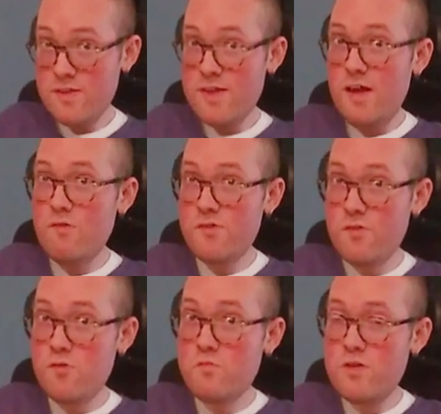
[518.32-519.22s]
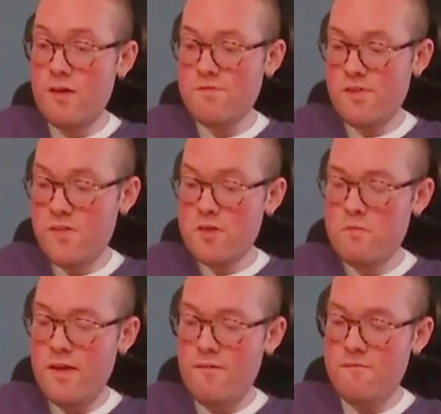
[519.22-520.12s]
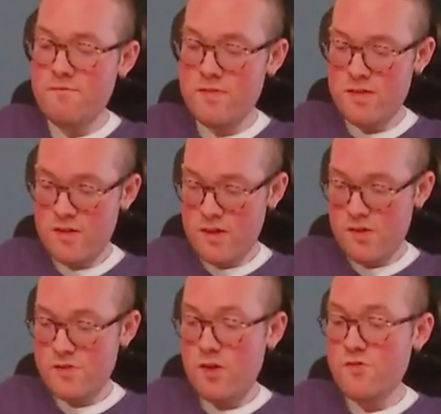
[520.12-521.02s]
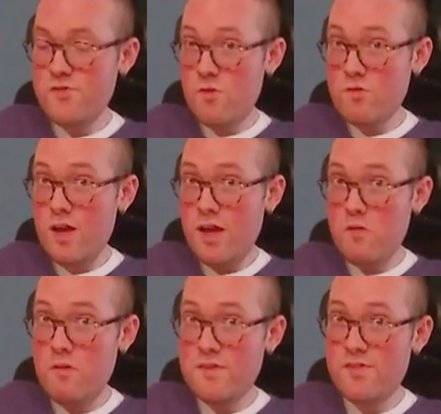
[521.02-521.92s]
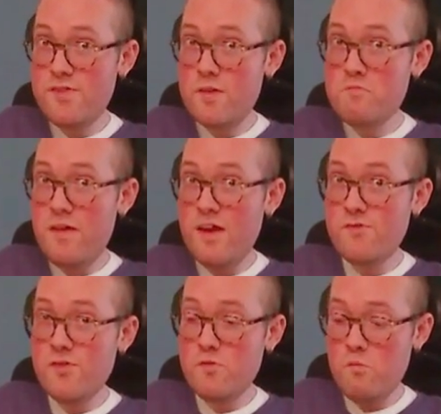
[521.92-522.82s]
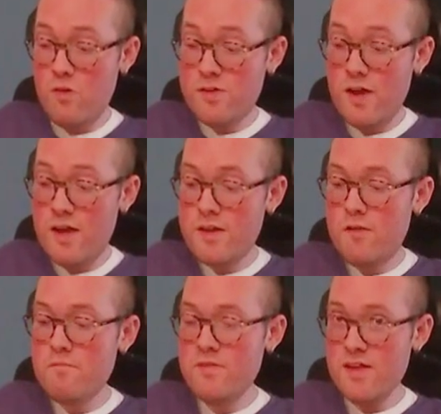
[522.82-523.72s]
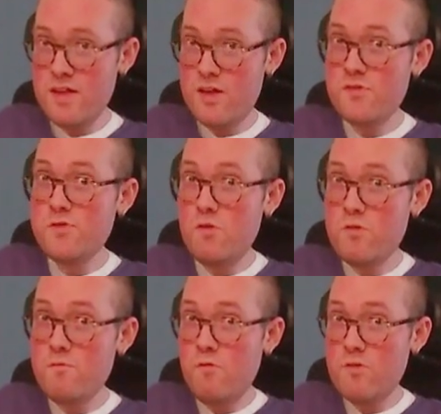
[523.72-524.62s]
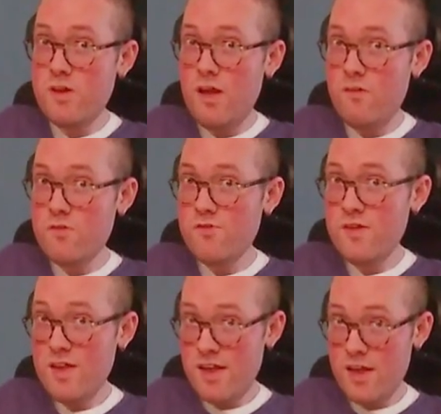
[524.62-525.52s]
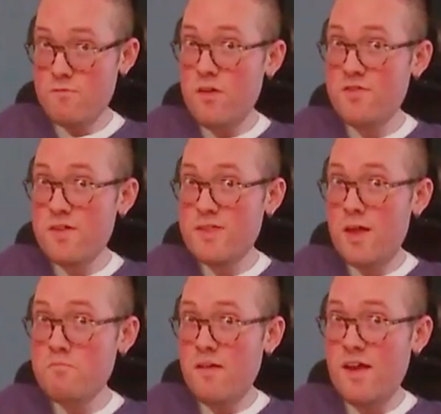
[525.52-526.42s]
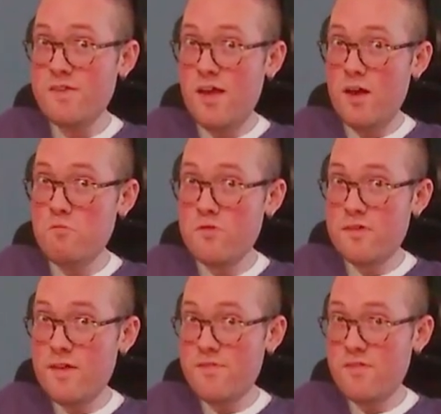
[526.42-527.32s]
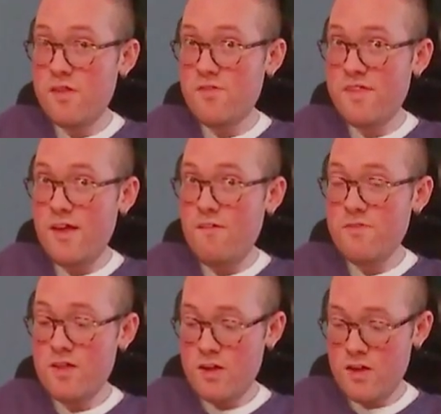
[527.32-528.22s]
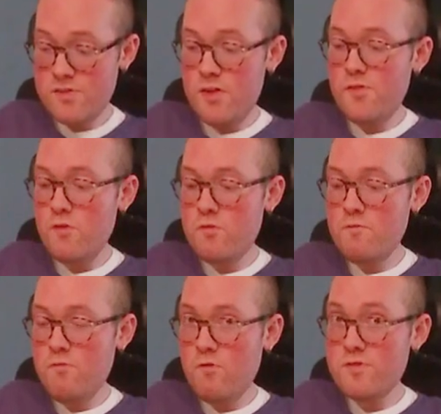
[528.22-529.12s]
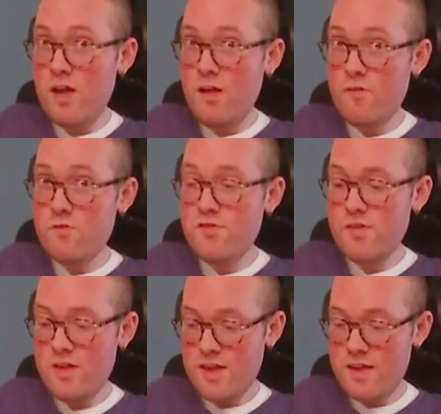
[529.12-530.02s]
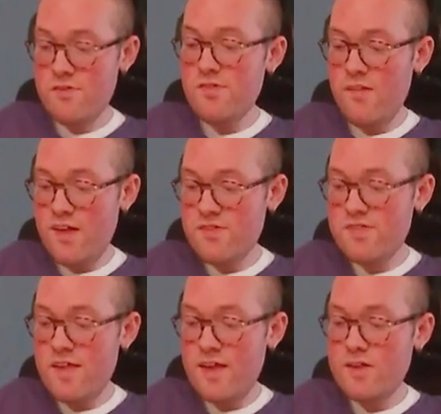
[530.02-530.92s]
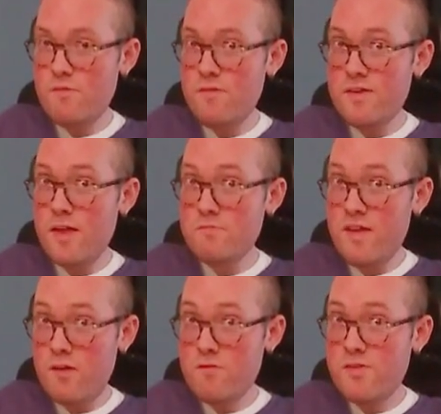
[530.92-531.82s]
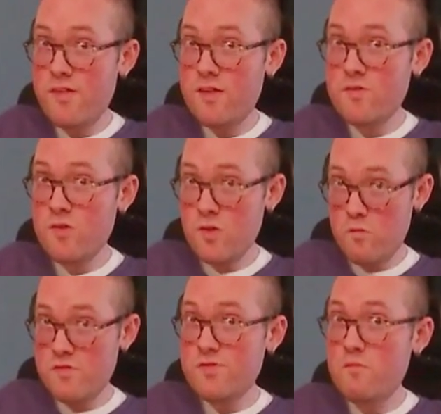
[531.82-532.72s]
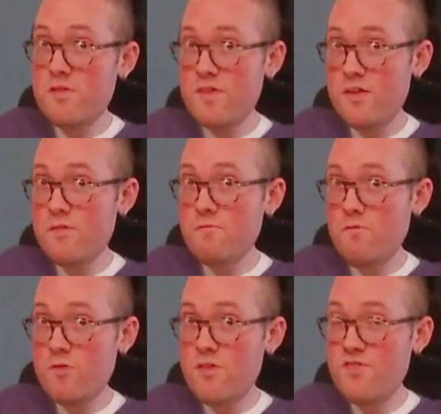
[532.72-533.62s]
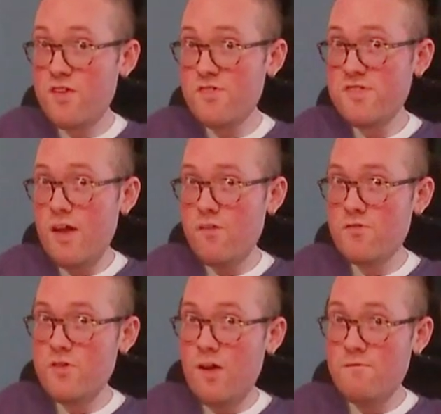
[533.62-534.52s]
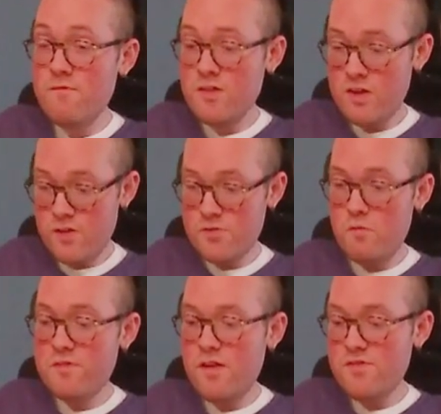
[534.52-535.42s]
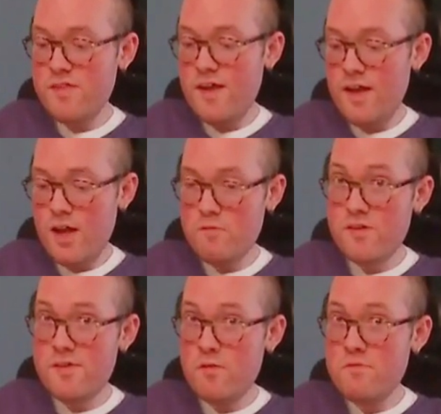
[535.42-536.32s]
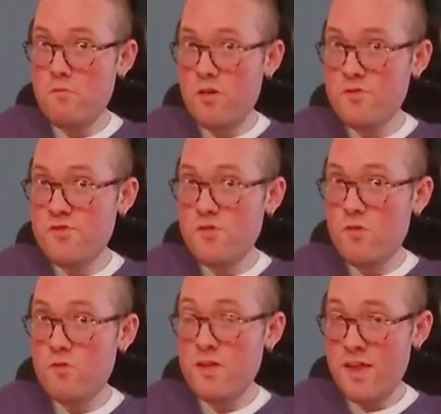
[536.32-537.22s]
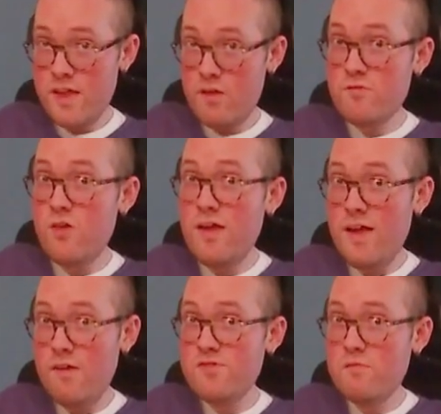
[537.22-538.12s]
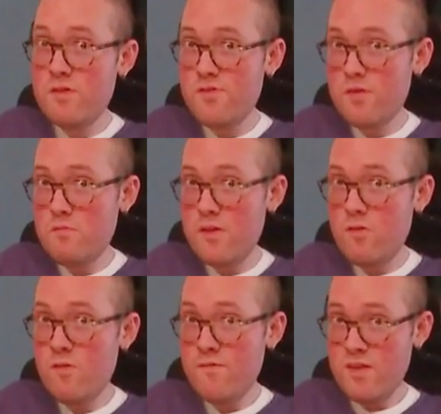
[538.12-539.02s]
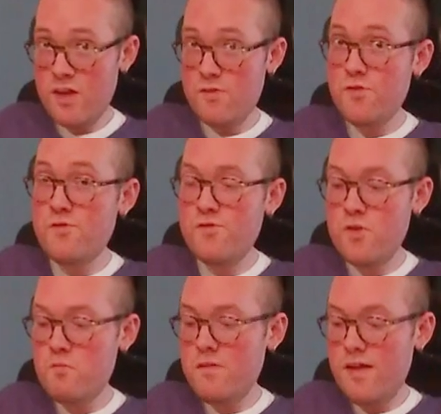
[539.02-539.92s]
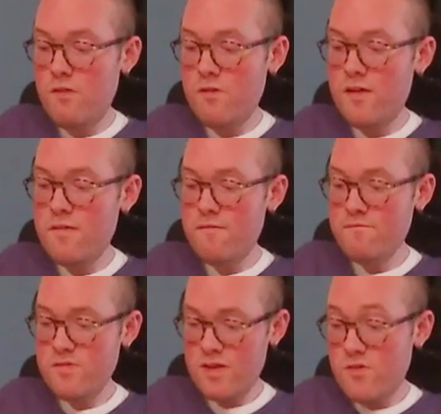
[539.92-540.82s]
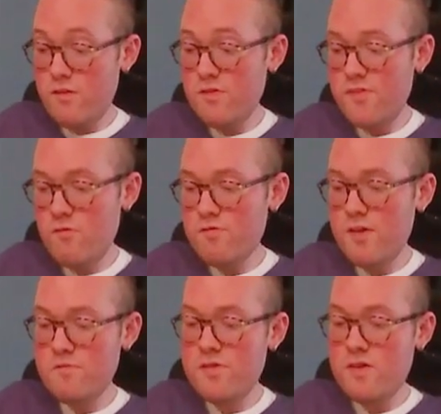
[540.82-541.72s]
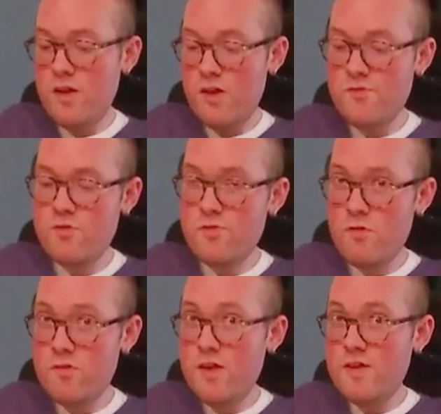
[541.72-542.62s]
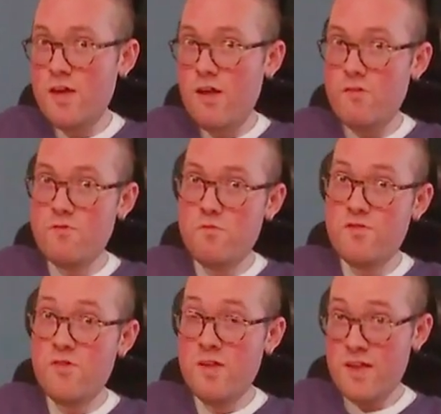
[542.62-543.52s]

Now, here's what you have to think about. The shirt I wanted to send back, just one item, is $34. If I send that back, I wouldn't get the discount. The $34 is less than if I kept everything, which they'd be taking $46 off. So because of that, I'm going to keep the one shirt, even though I have something similar, it's just cheaper that way. So everything would come to $139, which